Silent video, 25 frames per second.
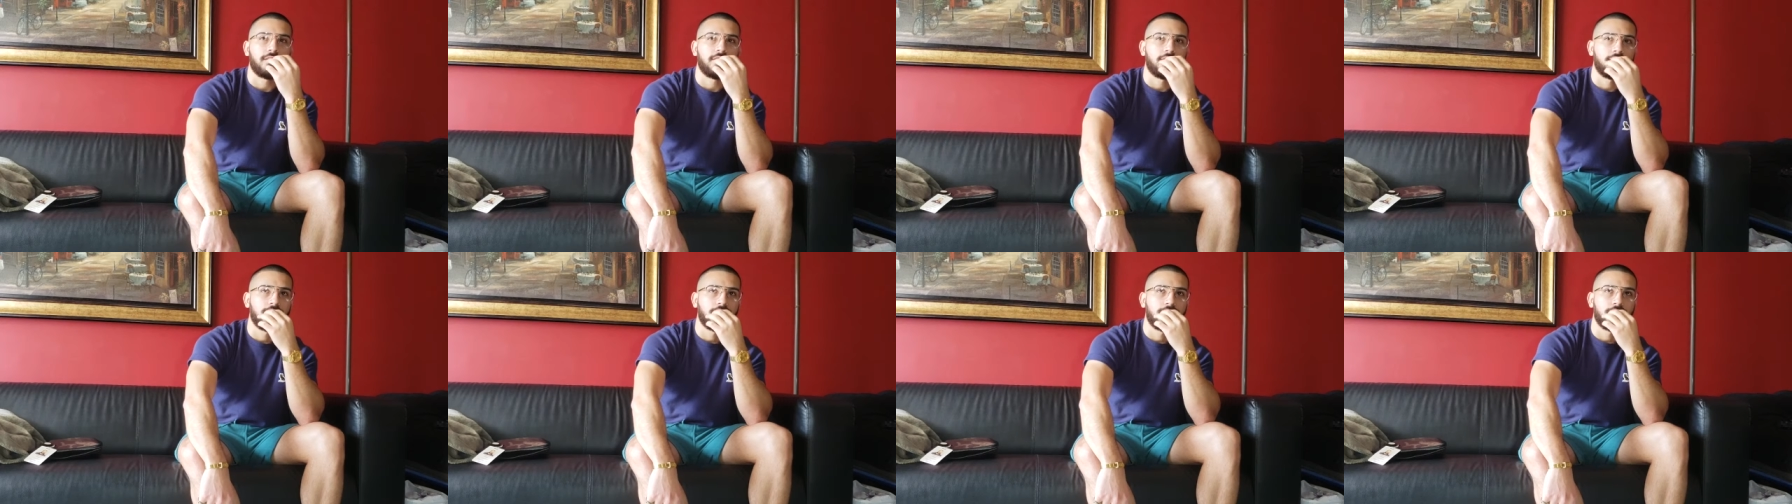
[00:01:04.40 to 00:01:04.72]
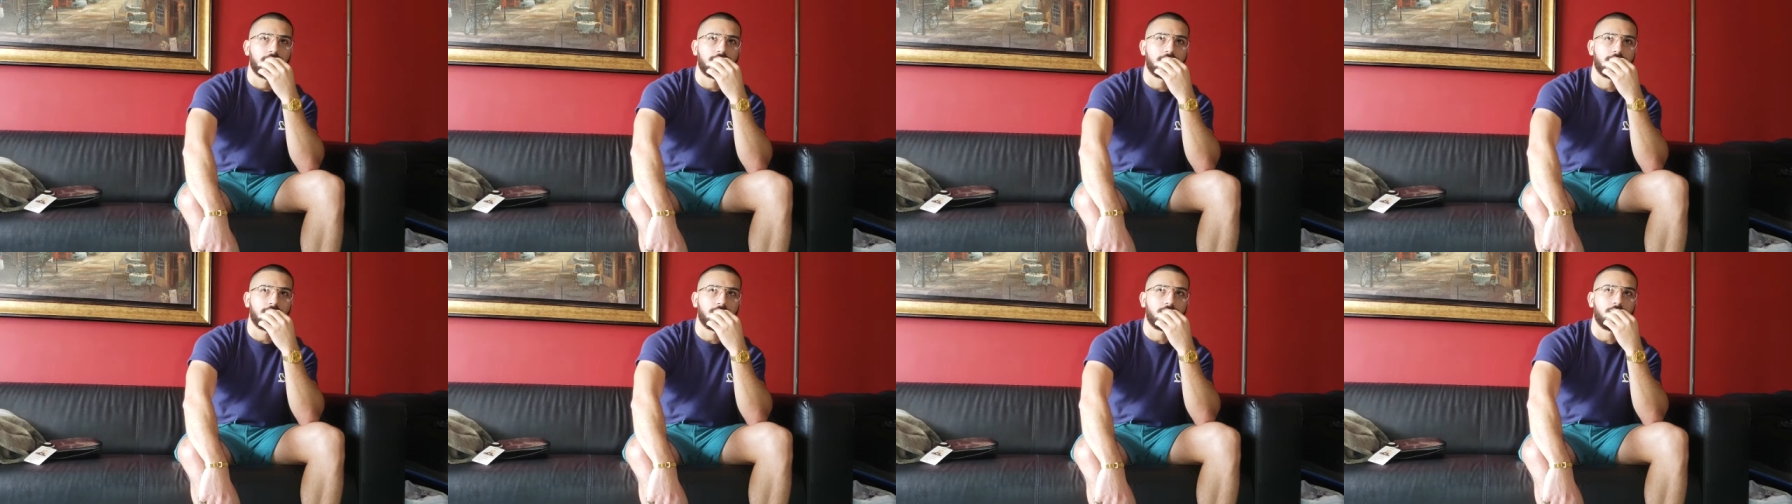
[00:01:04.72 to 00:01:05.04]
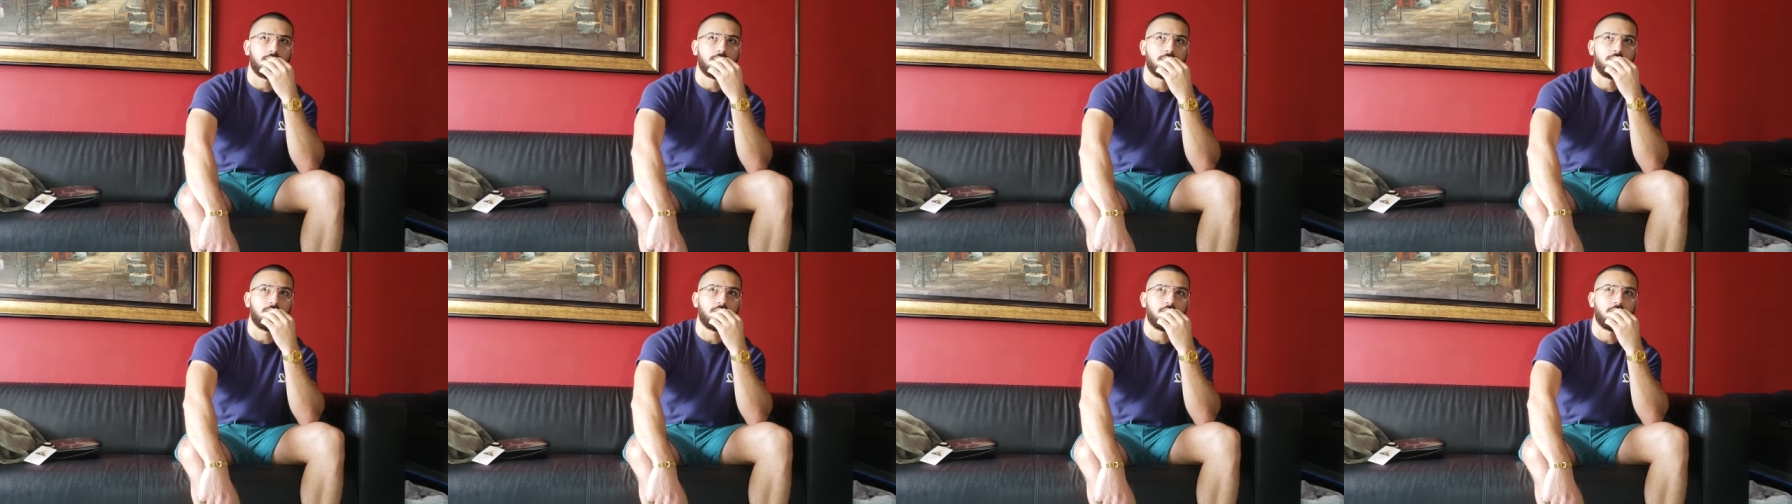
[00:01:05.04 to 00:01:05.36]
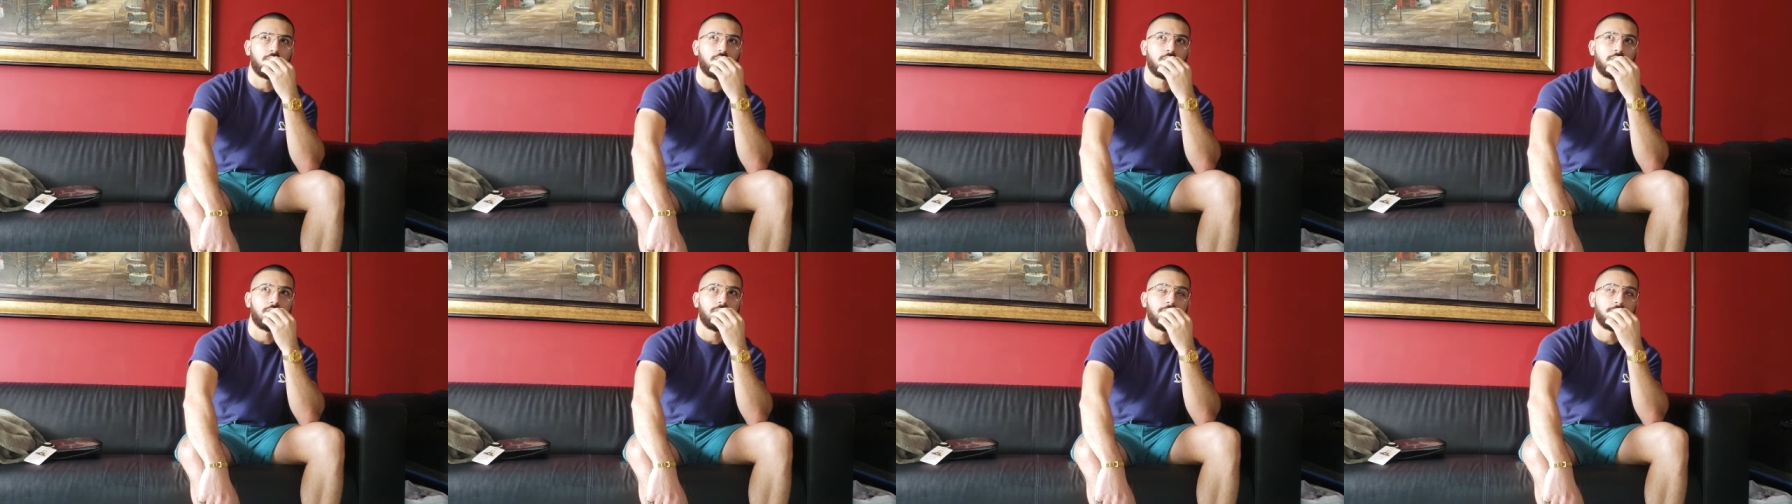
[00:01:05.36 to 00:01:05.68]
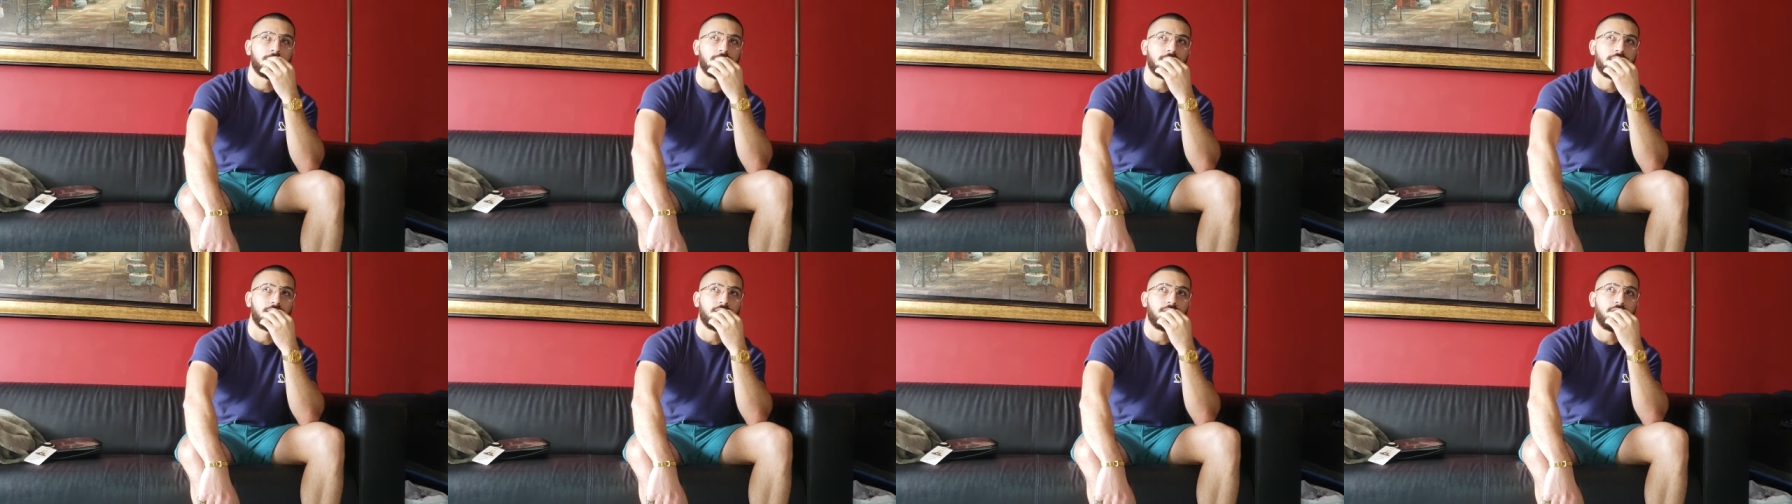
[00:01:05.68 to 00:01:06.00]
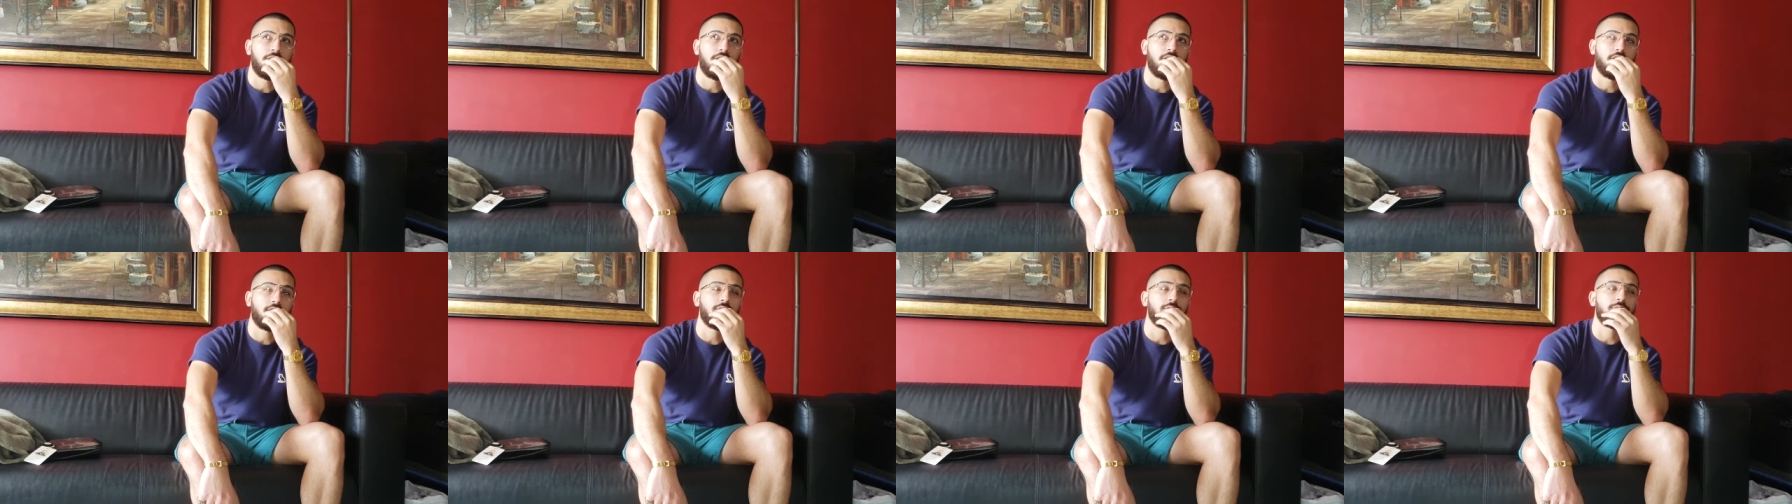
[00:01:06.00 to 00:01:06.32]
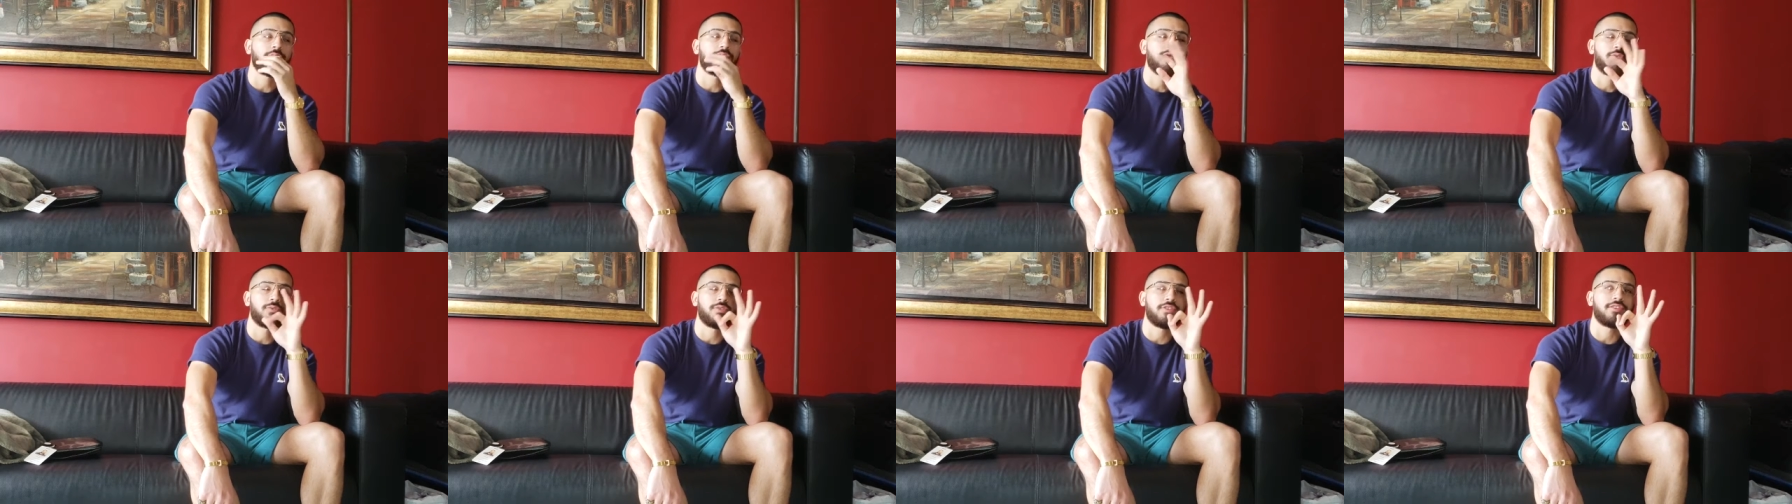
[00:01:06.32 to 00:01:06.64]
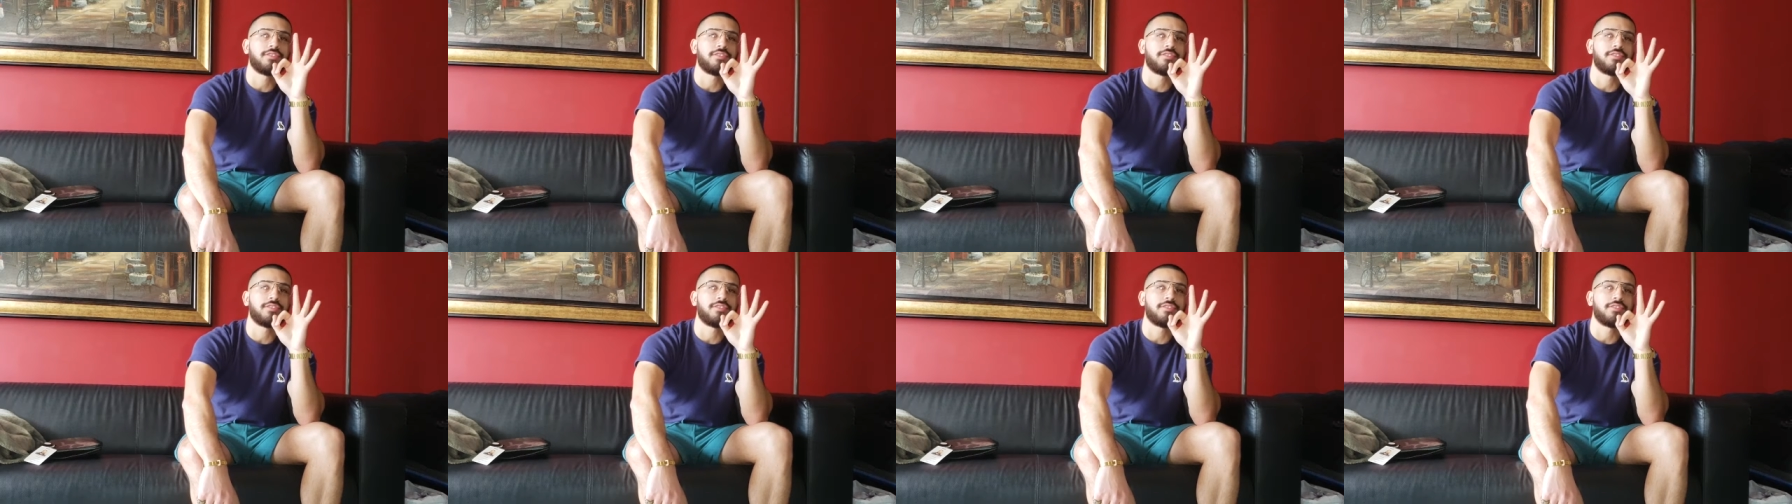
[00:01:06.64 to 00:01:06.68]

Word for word: So I'll go with three